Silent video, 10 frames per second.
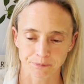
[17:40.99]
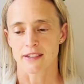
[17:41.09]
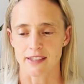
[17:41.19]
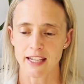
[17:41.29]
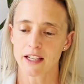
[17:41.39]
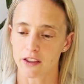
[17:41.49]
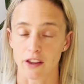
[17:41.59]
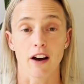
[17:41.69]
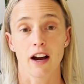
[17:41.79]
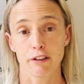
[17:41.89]
Zinc,
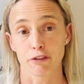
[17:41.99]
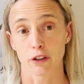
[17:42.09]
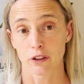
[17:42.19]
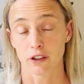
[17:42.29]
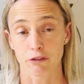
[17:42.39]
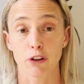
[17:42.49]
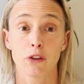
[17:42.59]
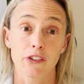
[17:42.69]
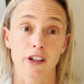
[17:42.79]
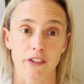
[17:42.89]
the
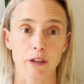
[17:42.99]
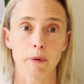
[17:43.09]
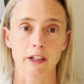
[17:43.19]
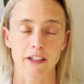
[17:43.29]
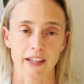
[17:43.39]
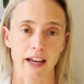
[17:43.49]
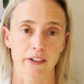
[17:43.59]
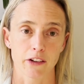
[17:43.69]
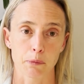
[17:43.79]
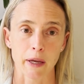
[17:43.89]
foods that are typically
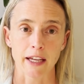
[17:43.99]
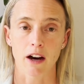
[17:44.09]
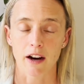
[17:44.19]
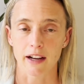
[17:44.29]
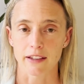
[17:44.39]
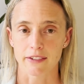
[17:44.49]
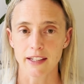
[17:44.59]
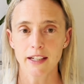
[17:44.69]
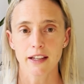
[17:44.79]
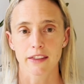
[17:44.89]
touted as being high in
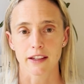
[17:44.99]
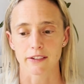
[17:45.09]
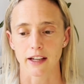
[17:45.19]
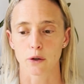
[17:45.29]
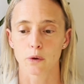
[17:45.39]
zinc are things like